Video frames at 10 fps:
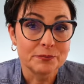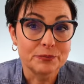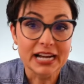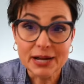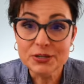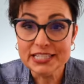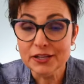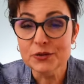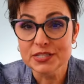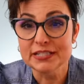But I would
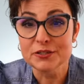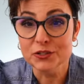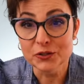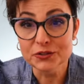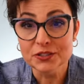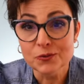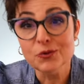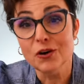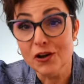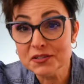tell you as an adult,
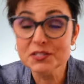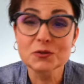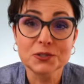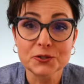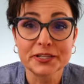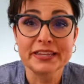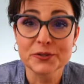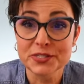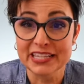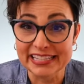we're also learning
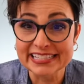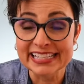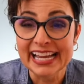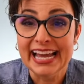those things